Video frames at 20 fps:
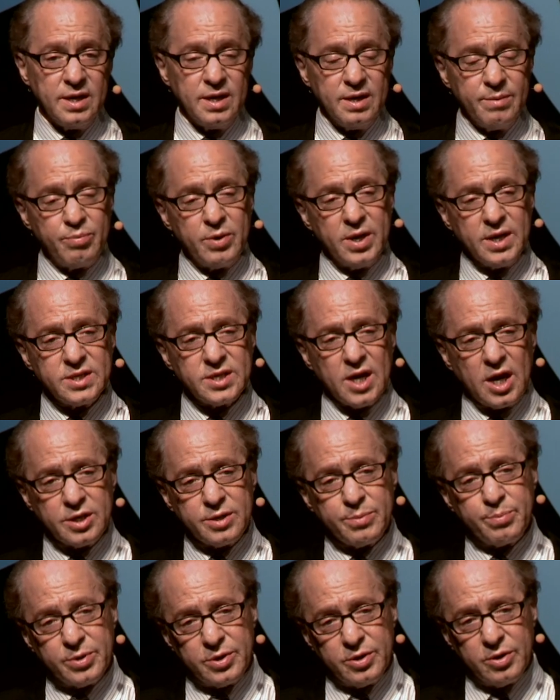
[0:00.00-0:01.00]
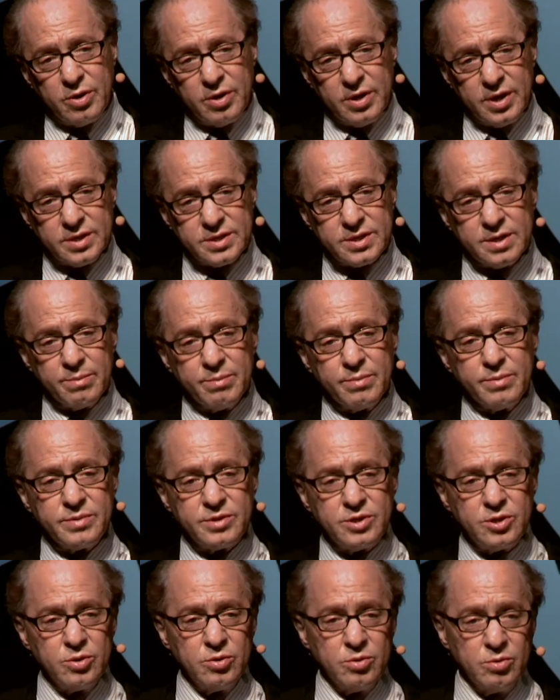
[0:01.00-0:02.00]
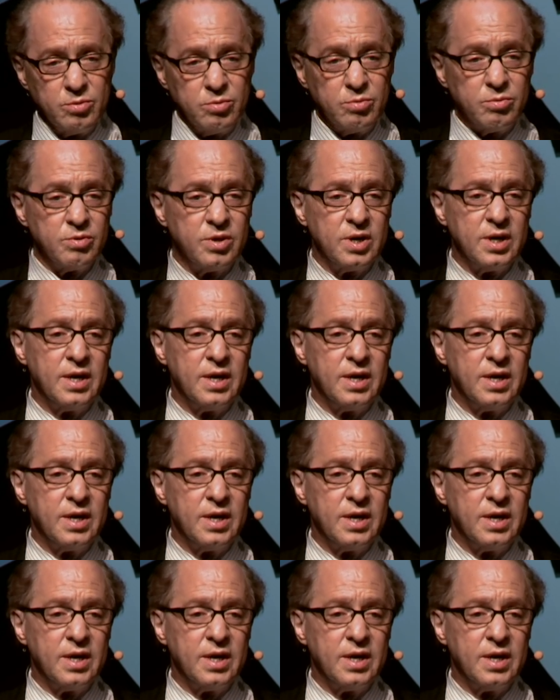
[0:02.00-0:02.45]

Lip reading: it brings entrepreneurism to